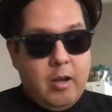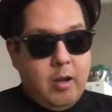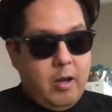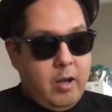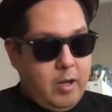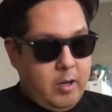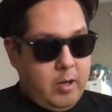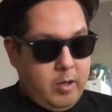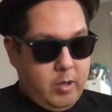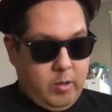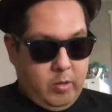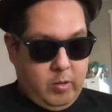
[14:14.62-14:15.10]

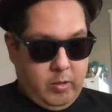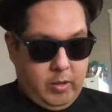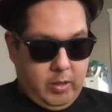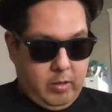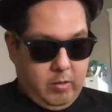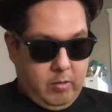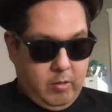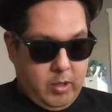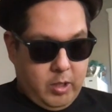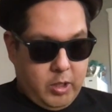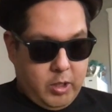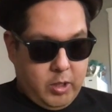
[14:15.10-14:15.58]
I only
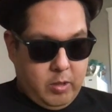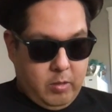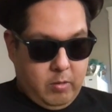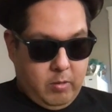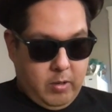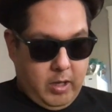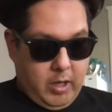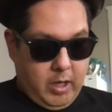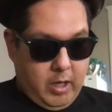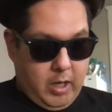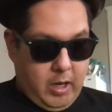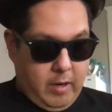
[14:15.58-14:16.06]
want you to
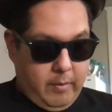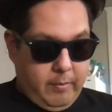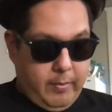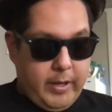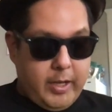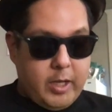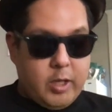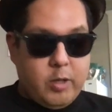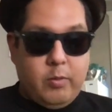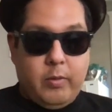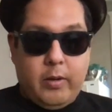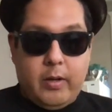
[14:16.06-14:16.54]
work on
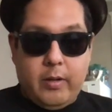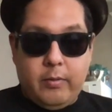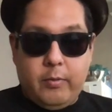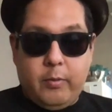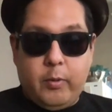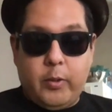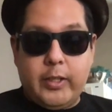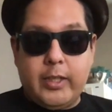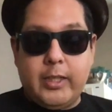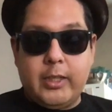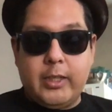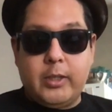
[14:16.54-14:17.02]
page
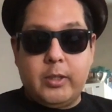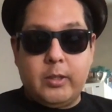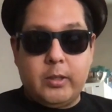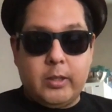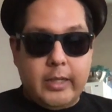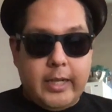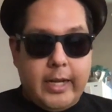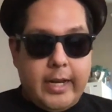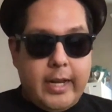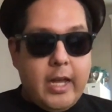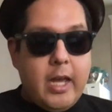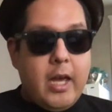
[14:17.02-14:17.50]
142
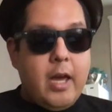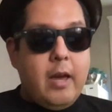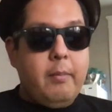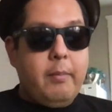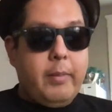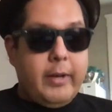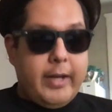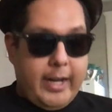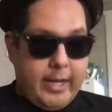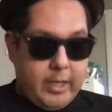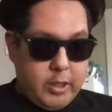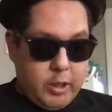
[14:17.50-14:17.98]
today.
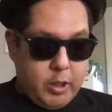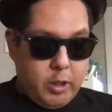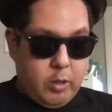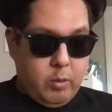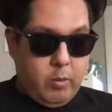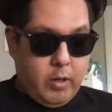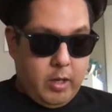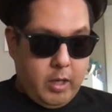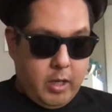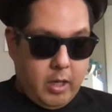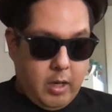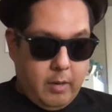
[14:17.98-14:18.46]
But as you
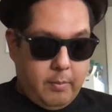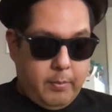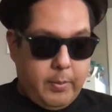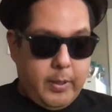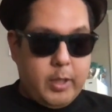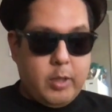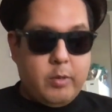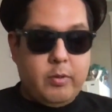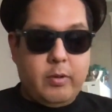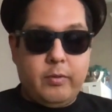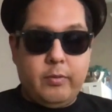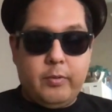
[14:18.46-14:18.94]
work on
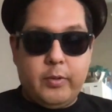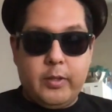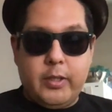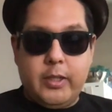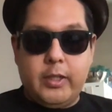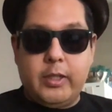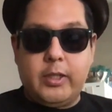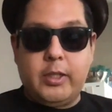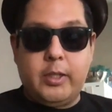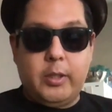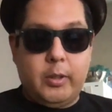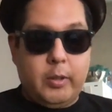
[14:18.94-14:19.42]
page
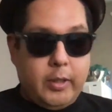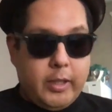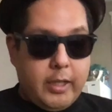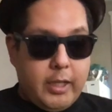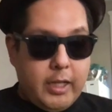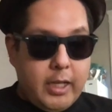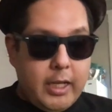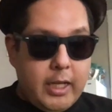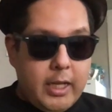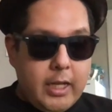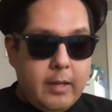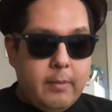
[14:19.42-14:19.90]
142,
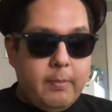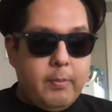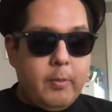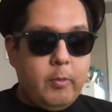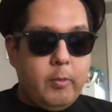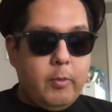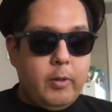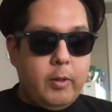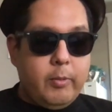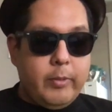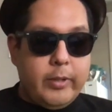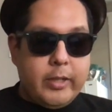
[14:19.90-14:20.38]
keep
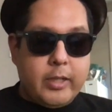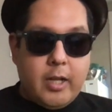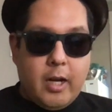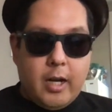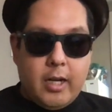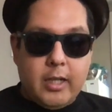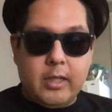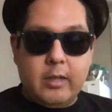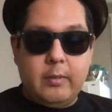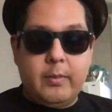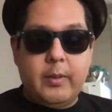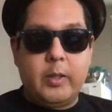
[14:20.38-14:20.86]
what we
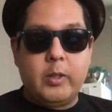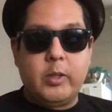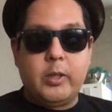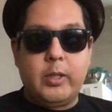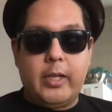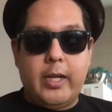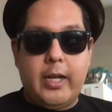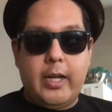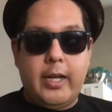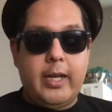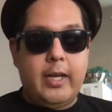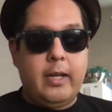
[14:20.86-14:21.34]
talked about
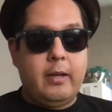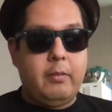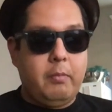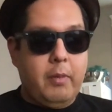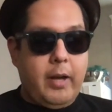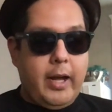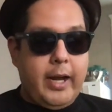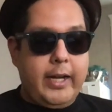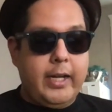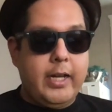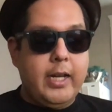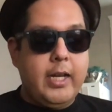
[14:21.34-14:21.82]
today in
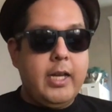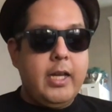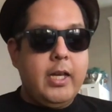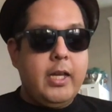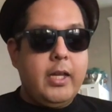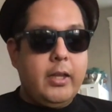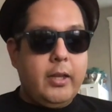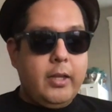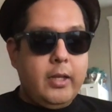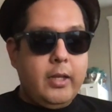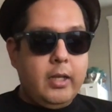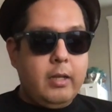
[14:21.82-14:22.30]
mind.
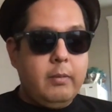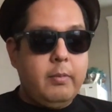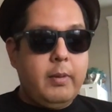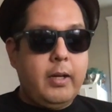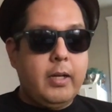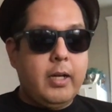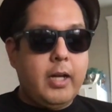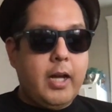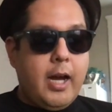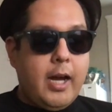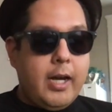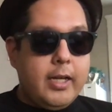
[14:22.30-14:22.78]
Think
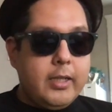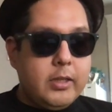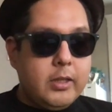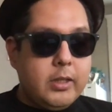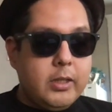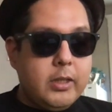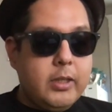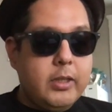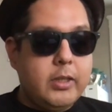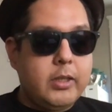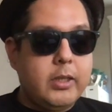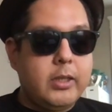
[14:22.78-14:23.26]
about
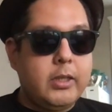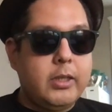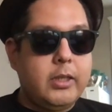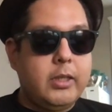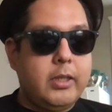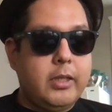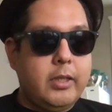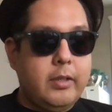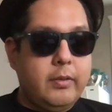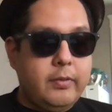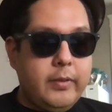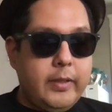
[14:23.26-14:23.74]
constant
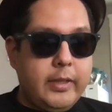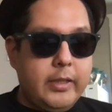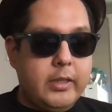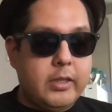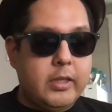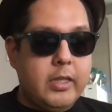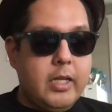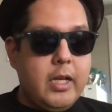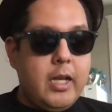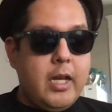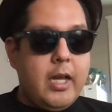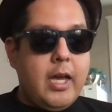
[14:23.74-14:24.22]
difference.
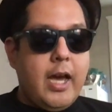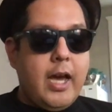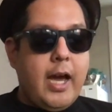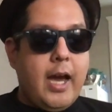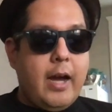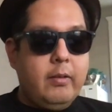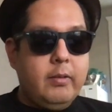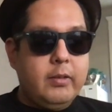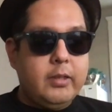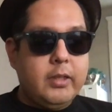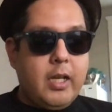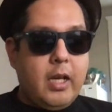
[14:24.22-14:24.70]

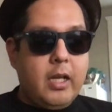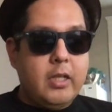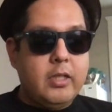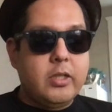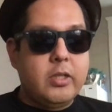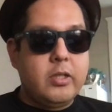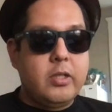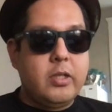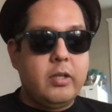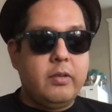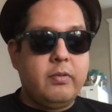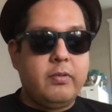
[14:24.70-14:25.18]
How is
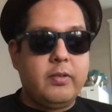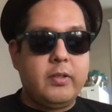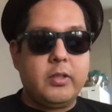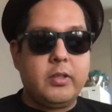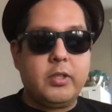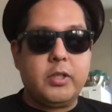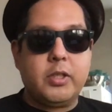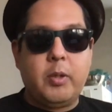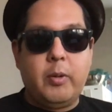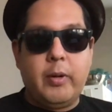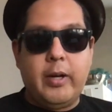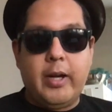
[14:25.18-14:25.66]
constant difference
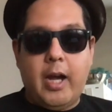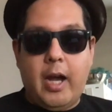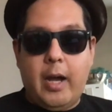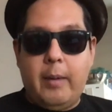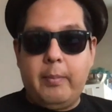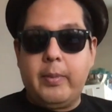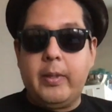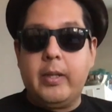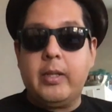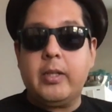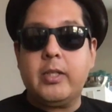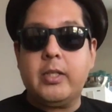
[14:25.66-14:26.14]
showing
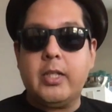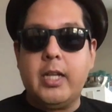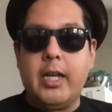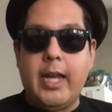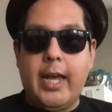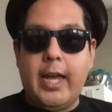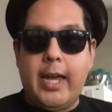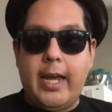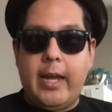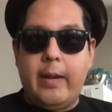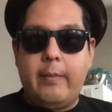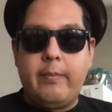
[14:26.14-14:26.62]
up
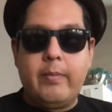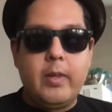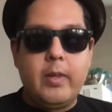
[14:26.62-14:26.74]
today?